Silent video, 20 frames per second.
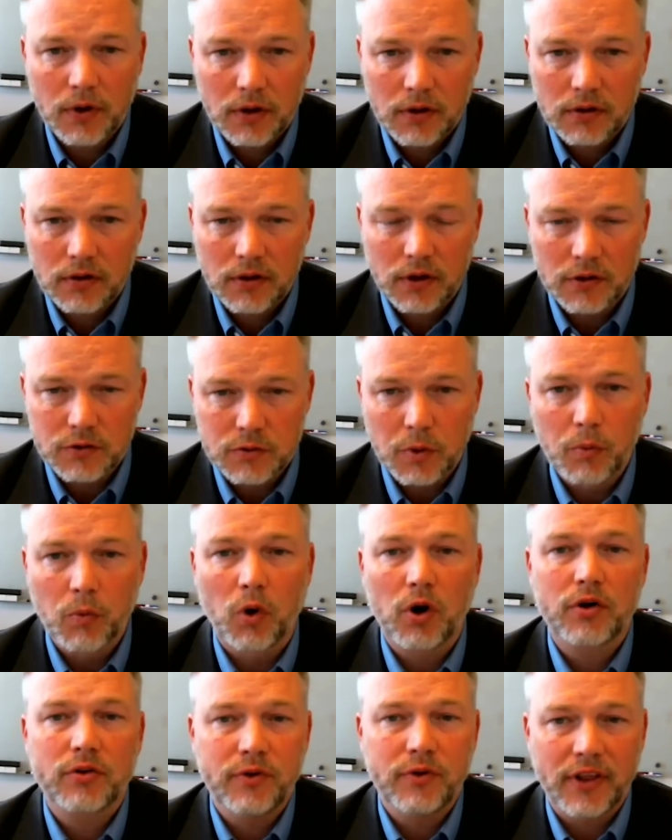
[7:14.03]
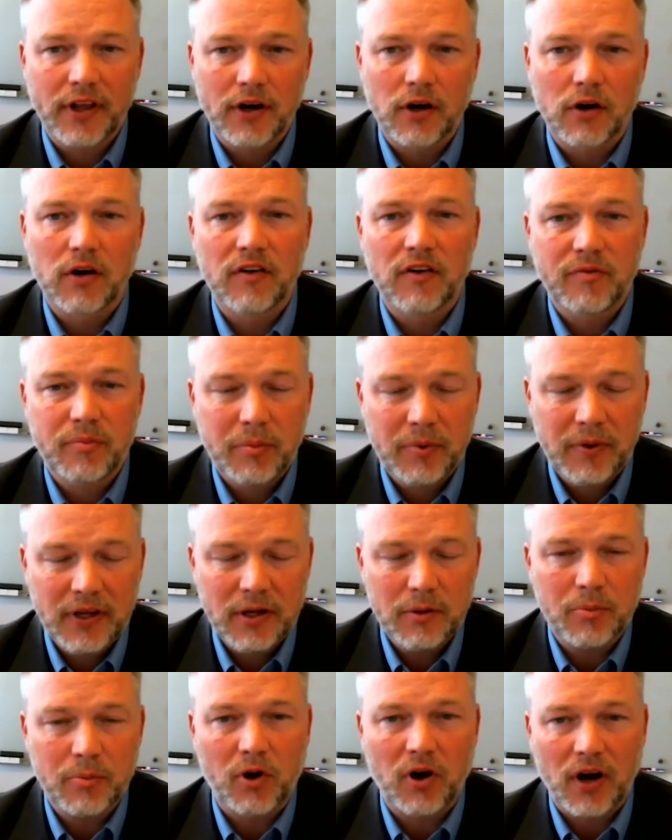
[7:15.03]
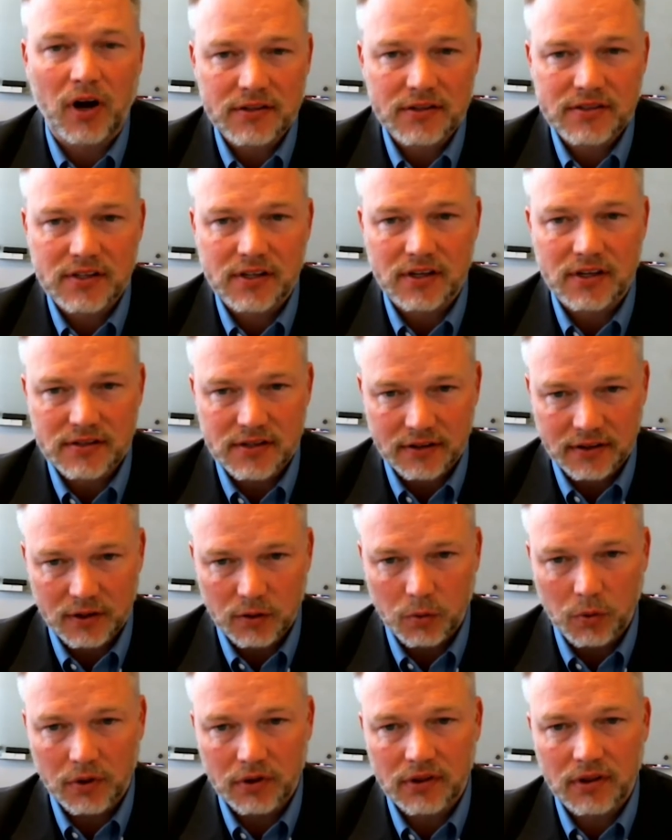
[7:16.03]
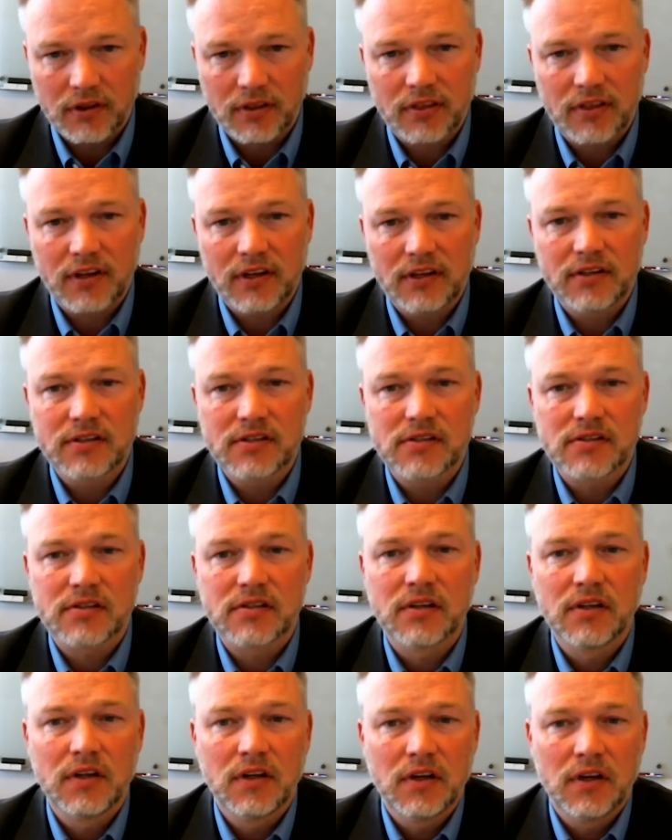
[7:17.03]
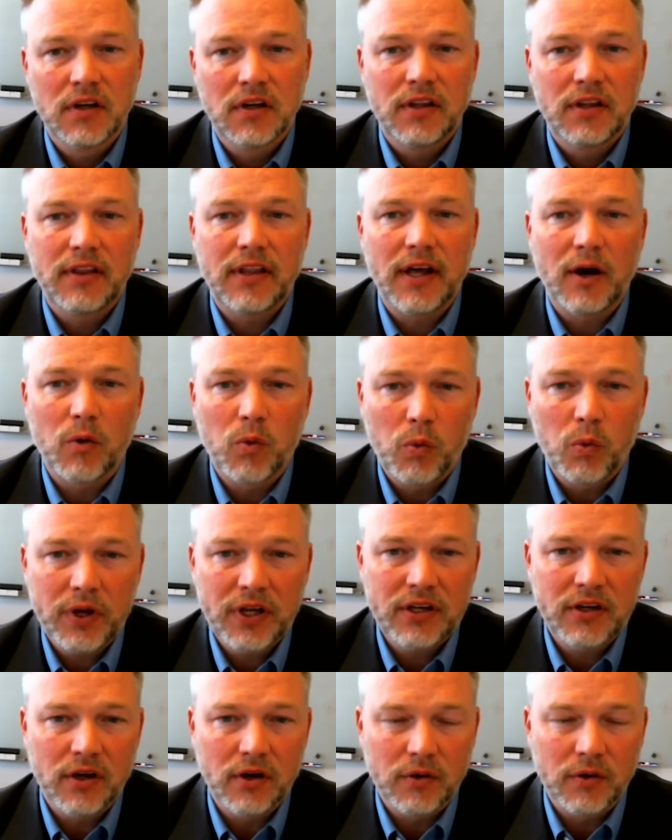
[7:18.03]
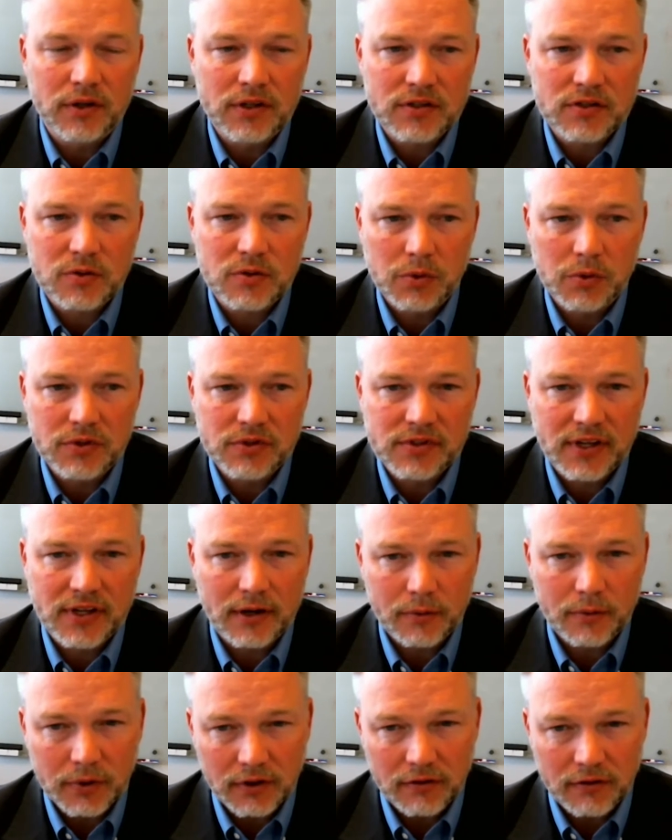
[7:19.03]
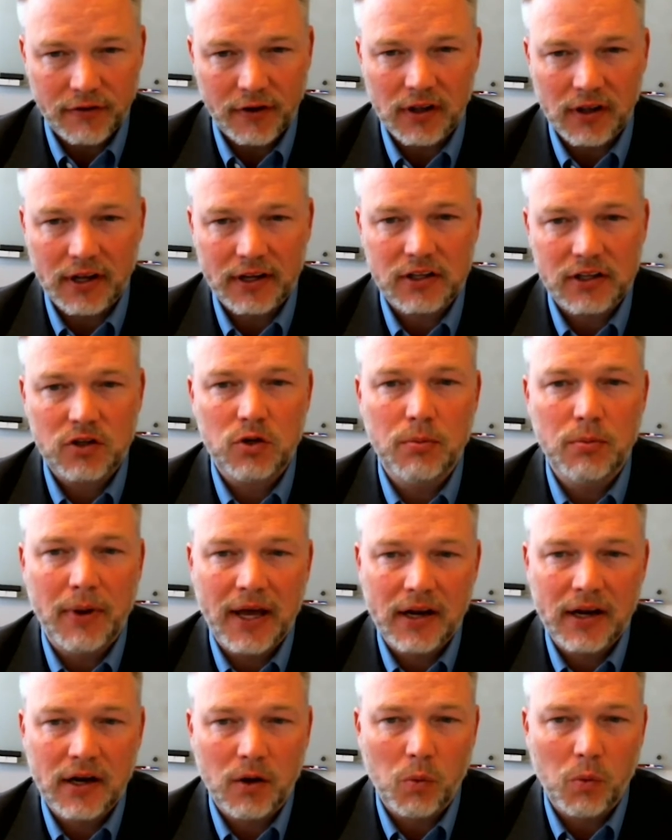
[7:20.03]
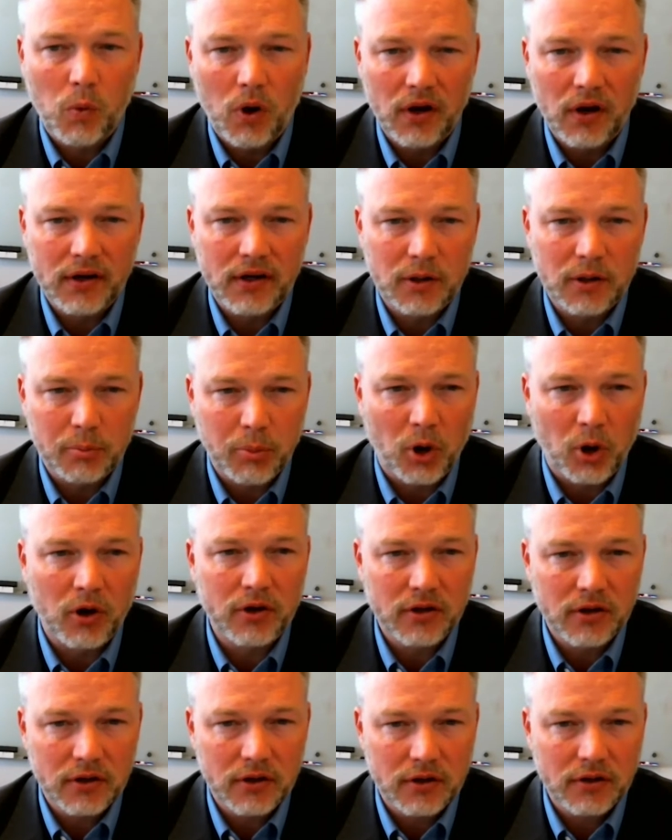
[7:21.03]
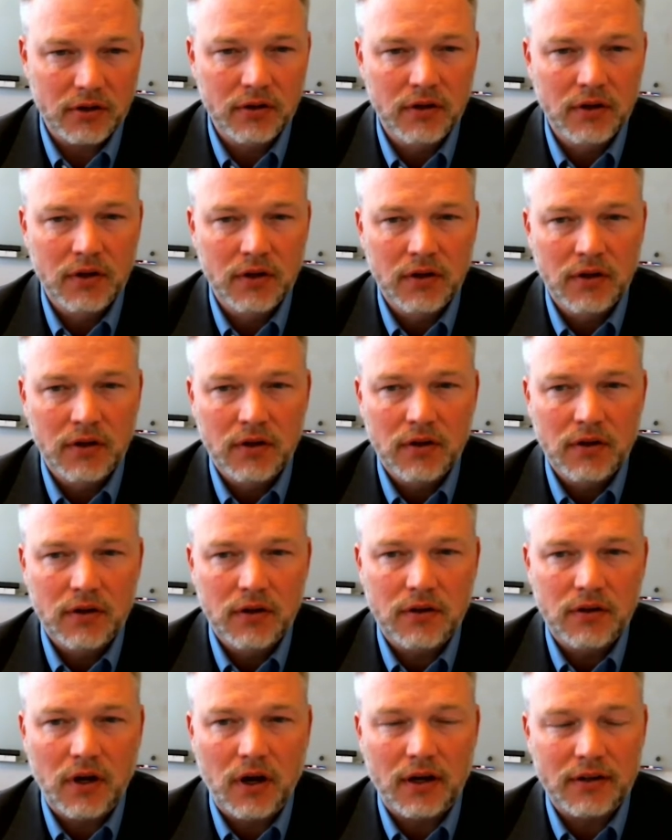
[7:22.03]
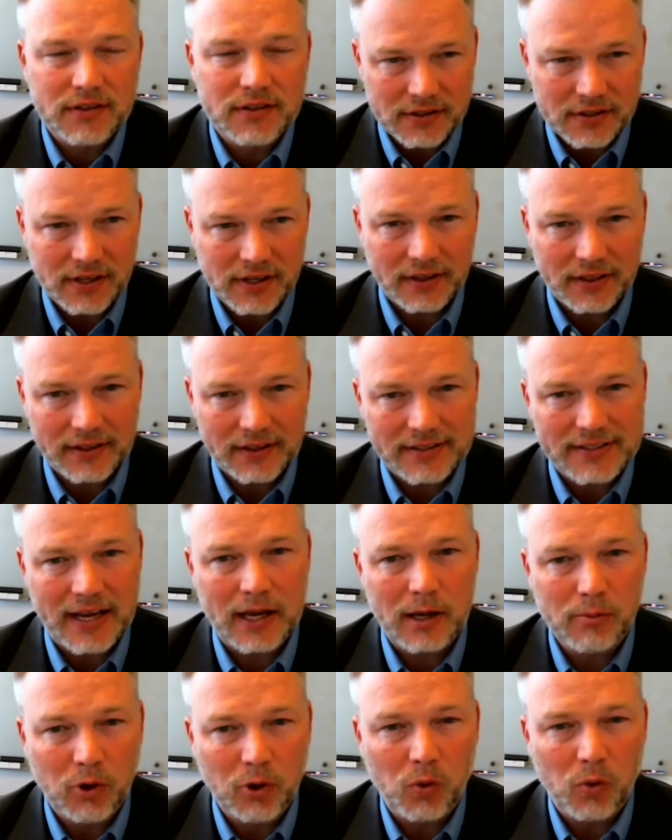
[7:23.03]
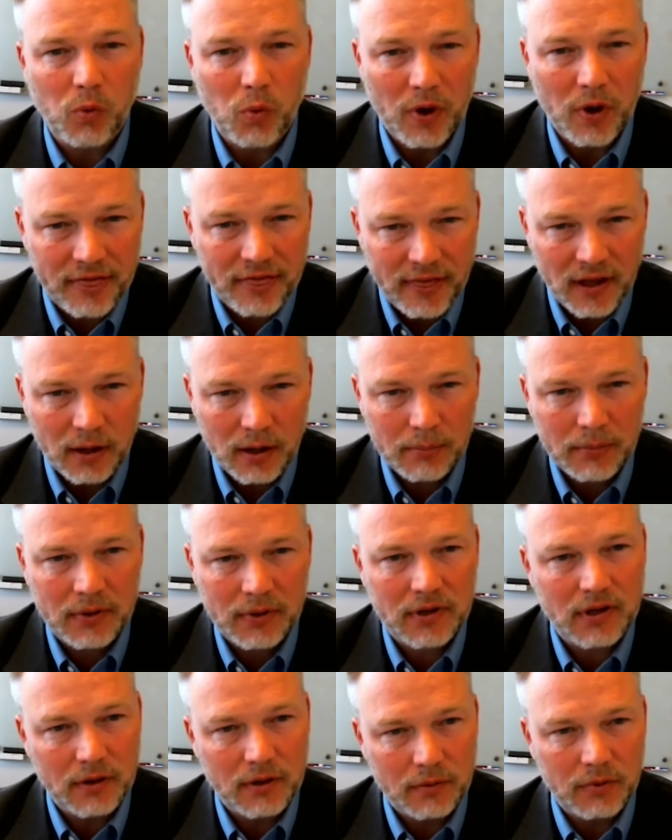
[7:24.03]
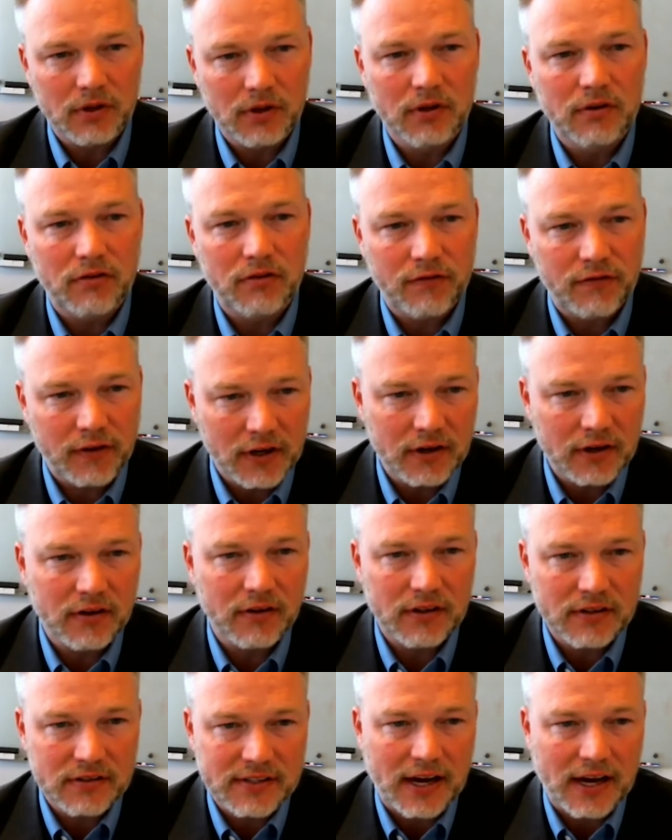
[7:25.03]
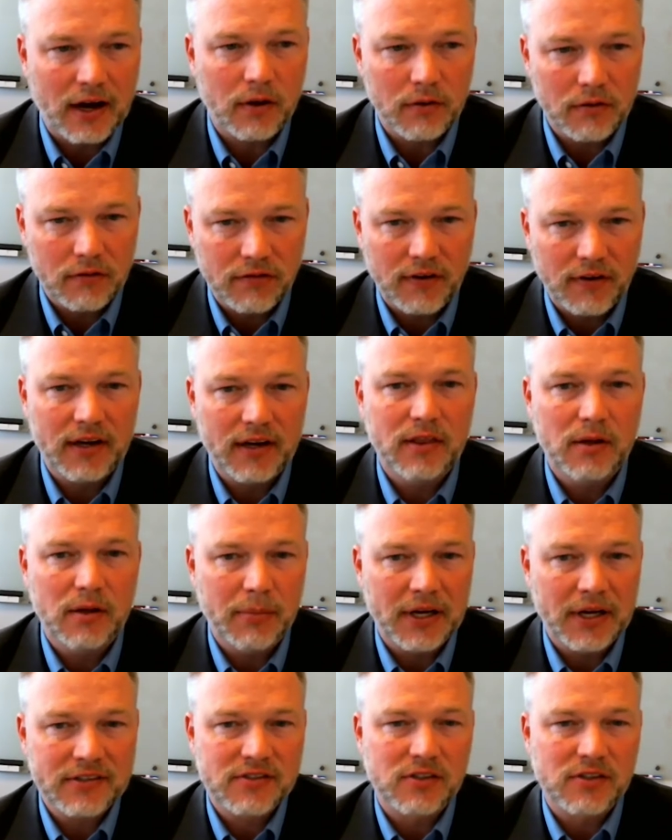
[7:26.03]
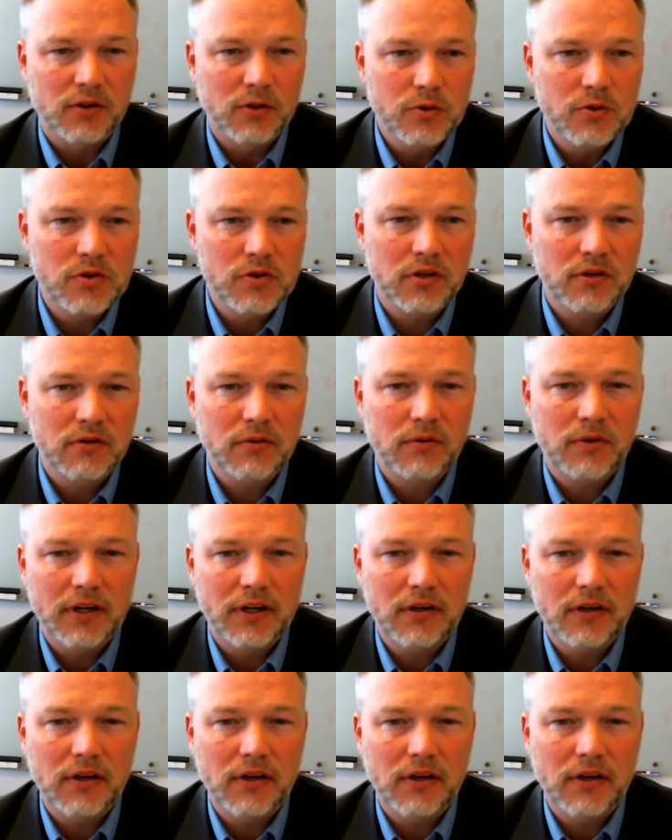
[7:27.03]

as we work through that RFP process, I think one of the things that we noticed was that it really felt like Humana wanted a partner to sit at the table with them and really figure this out and find the best solution, right?